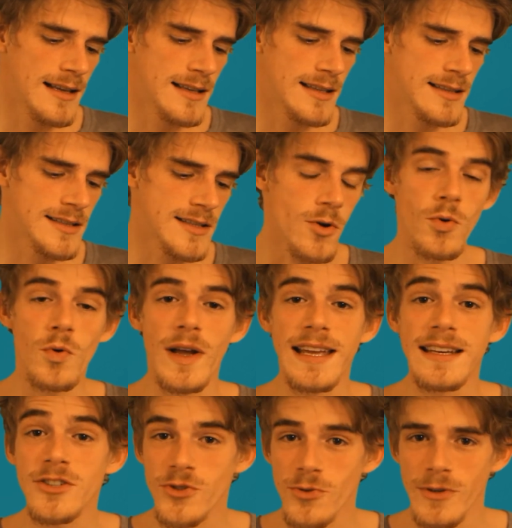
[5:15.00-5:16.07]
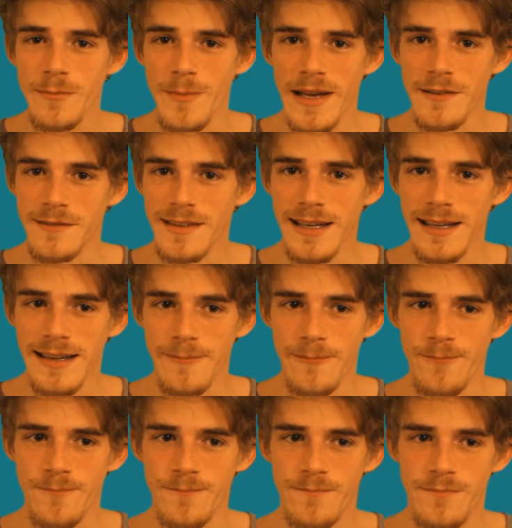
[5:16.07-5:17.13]
So in a short amount of time,
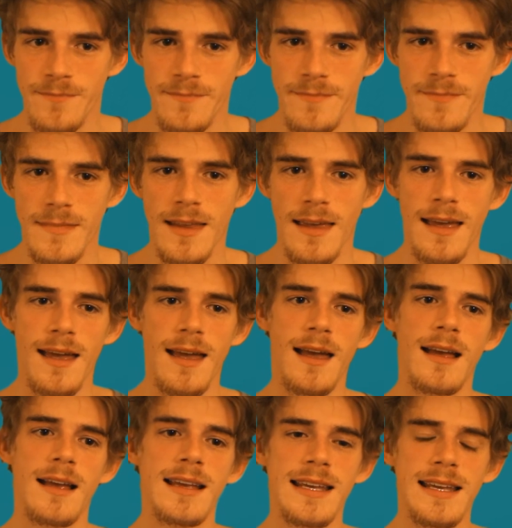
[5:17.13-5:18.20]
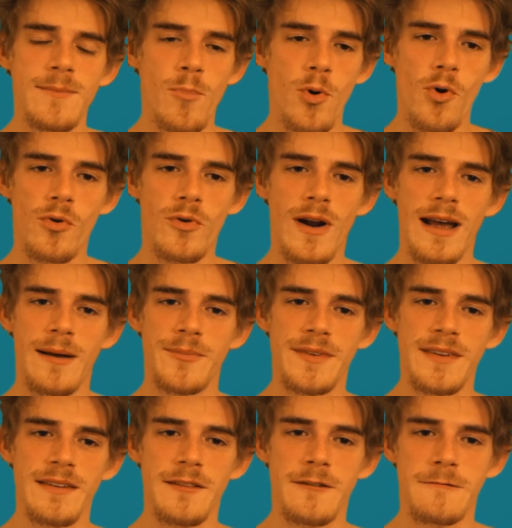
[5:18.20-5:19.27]
he programmed
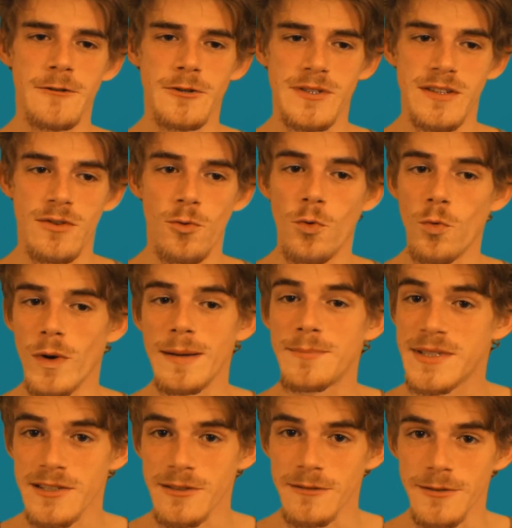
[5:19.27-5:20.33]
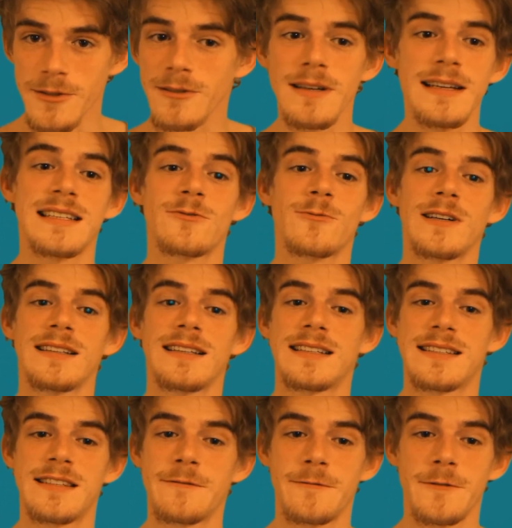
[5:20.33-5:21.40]
the first web server, as well as
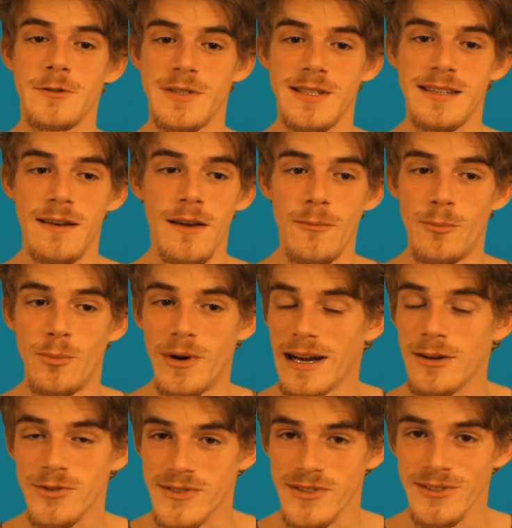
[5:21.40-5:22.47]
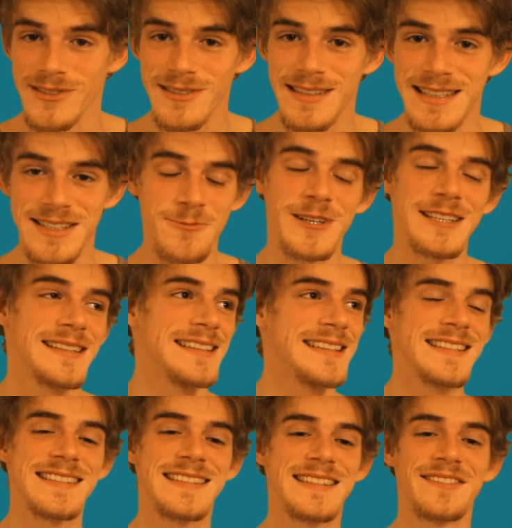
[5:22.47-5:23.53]
the first browser, as well
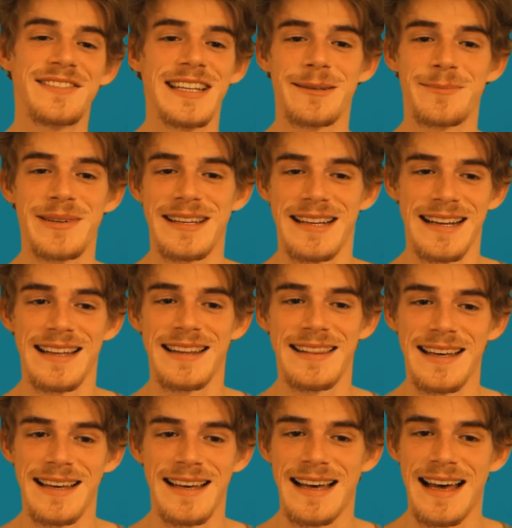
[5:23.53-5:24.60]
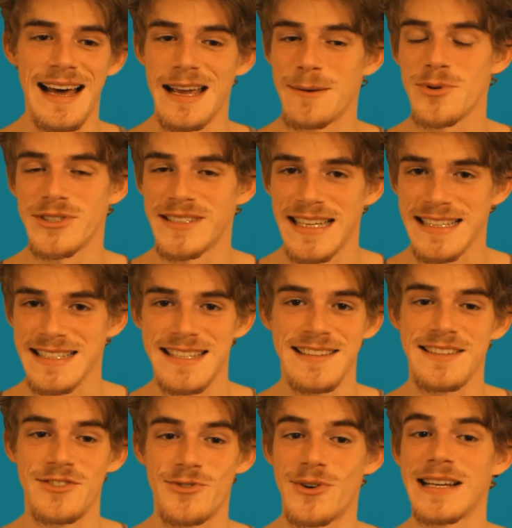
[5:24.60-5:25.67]
as developing the
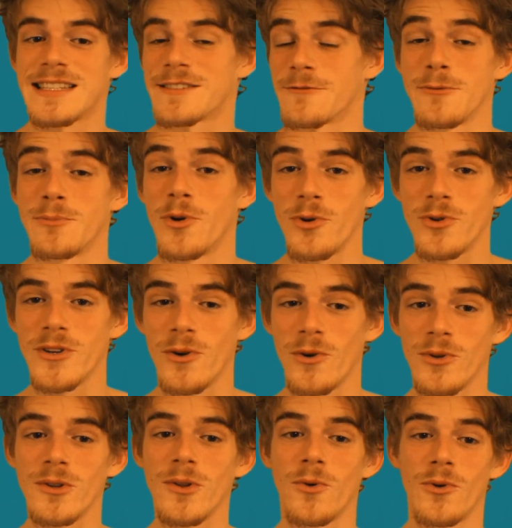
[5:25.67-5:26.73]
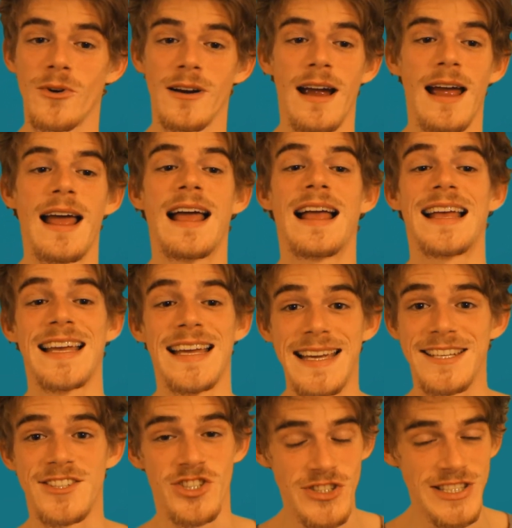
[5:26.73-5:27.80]
Hypertext Transfer Protocol, or
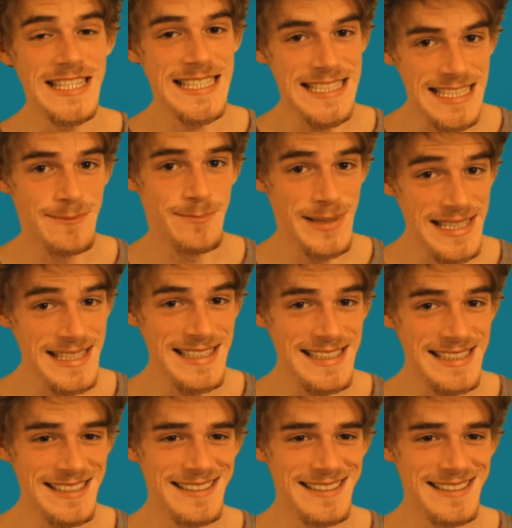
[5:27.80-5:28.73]
HTTP,